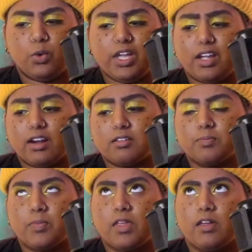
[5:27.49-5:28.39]
Queer.
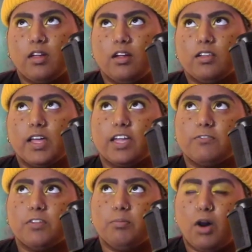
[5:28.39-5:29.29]
Like
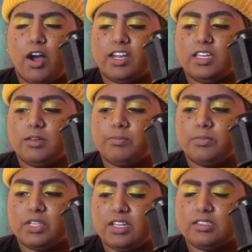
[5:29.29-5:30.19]
if the body
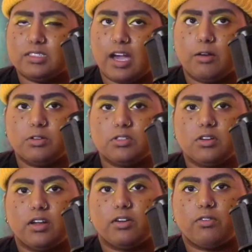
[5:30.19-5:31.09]
bleeds out
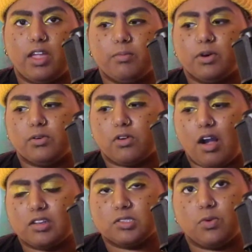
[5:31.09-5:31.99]
on a rainbow
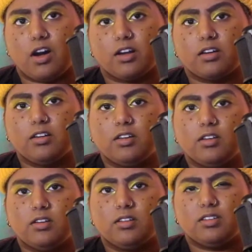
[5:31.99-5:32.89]
crosswalk,
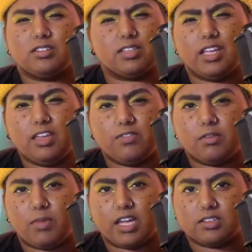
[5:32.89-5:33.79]
does it
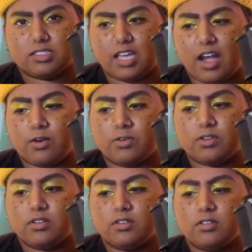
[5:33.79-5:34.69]
even make a
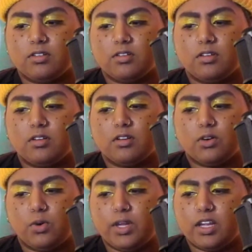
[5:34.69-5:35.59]
sound?
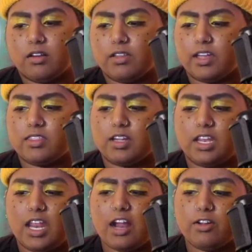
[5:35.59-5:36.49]
Queer like the
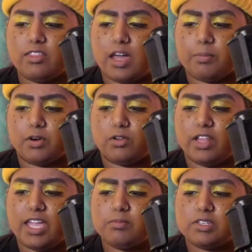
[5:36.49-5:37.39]
canary that
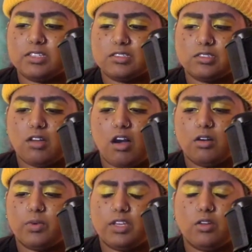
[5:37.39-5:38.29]
proclaimed in
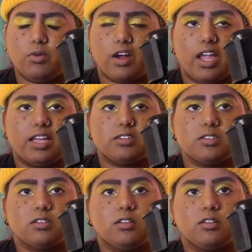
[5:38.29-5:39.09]
song when you were 8.